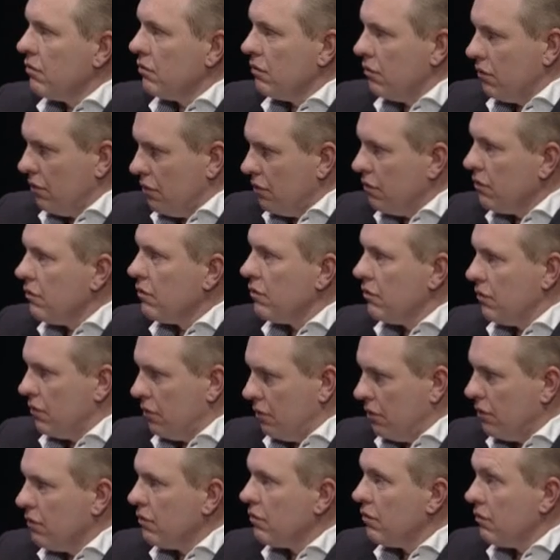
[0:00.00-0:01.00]

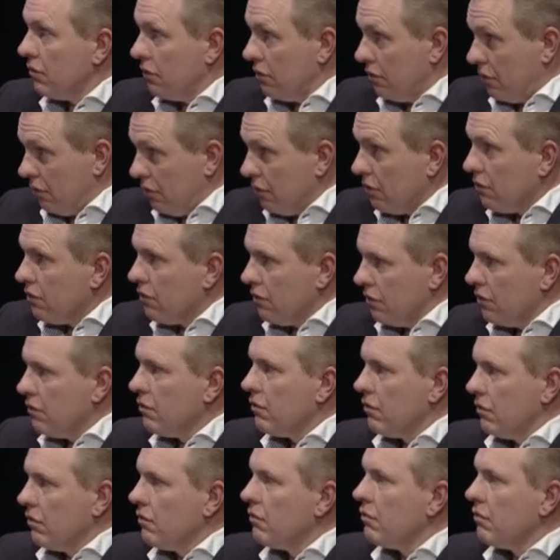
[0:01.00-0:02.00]

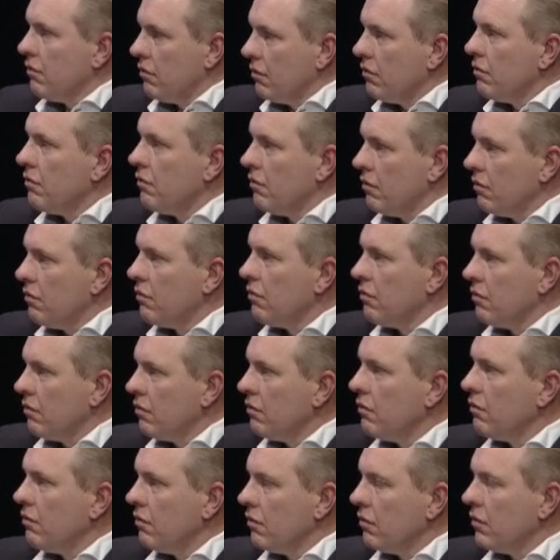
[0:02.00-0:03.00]

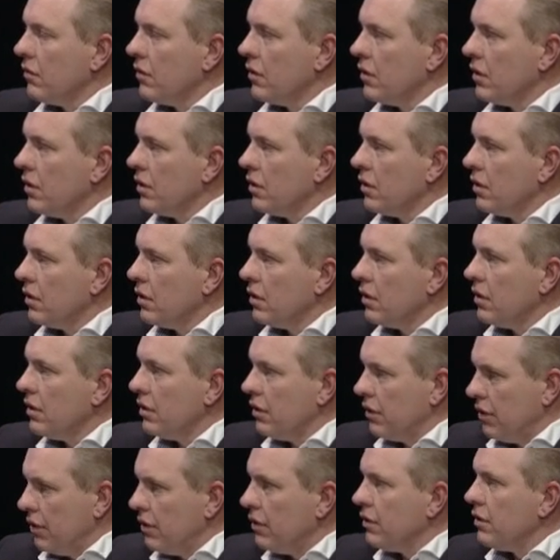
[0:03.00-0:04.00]

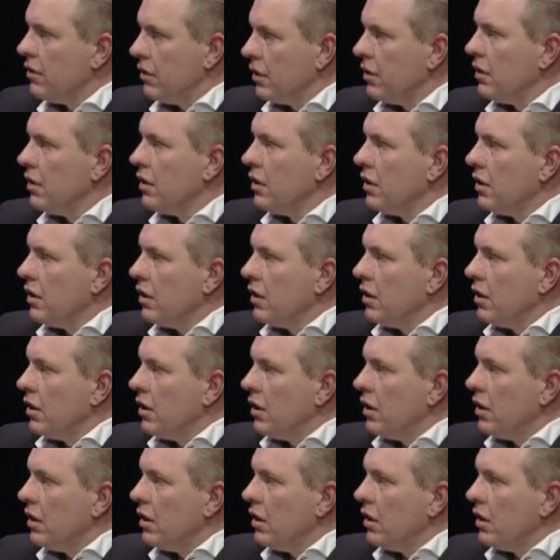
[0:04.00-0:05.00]

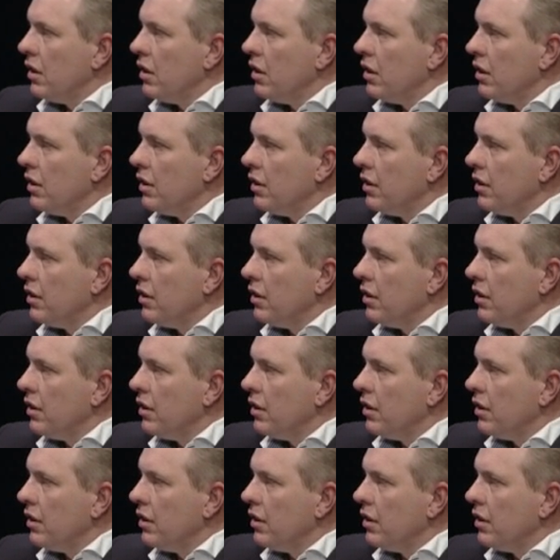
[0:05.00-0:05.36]
(not speaking)